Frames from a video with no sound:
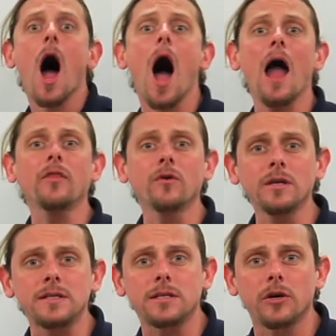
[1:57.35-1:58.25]
either in
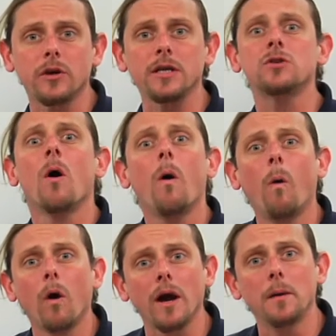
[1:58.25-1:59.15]
series
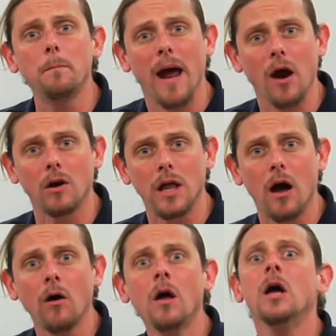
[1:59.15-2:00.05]
or in
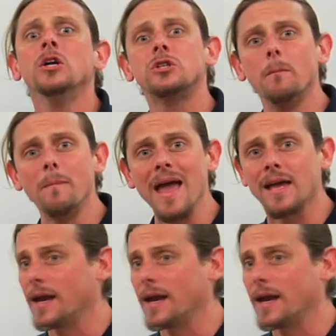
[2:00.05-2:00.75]
parallel to make